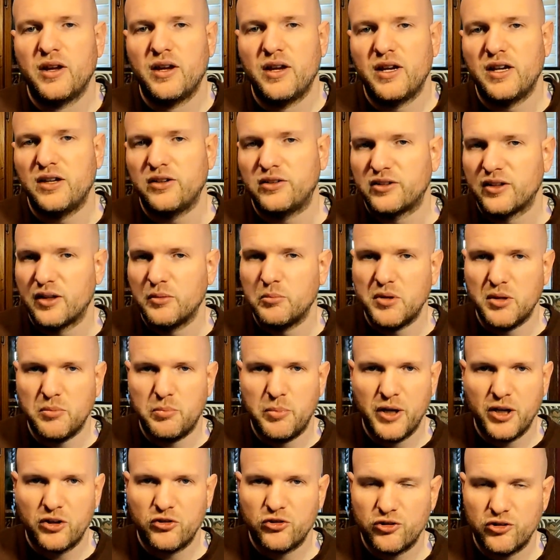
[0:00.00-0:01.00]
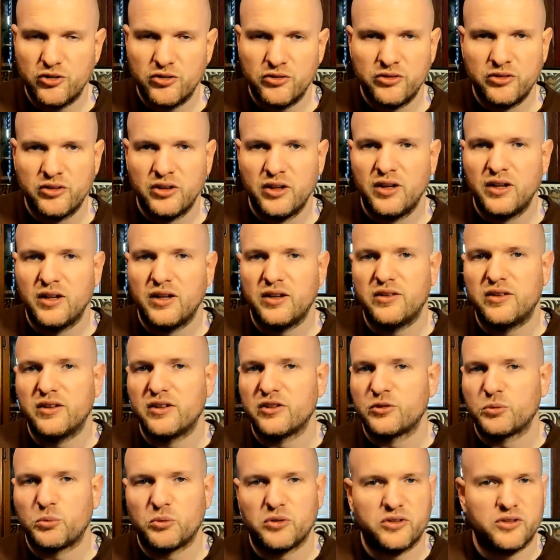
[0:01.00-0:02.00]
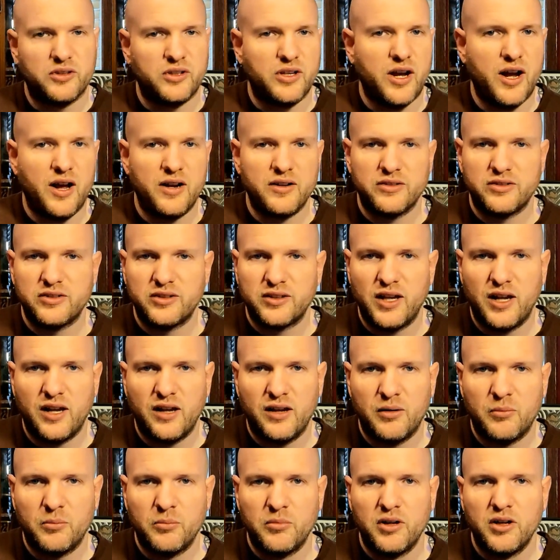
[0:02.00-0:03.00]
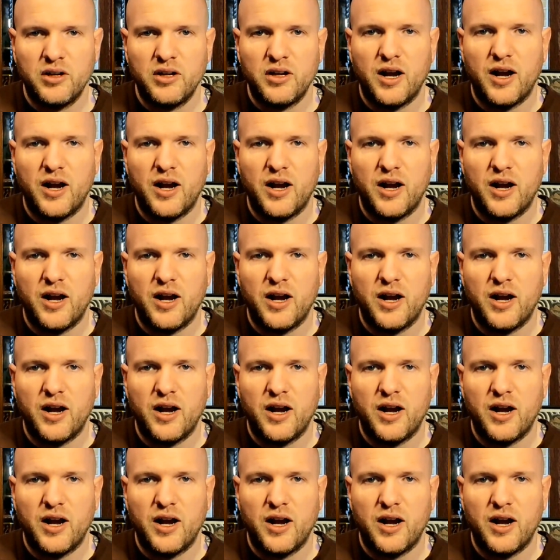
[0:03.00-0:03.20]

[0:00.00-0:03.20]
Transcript: He sent me pictures. This was not a scam.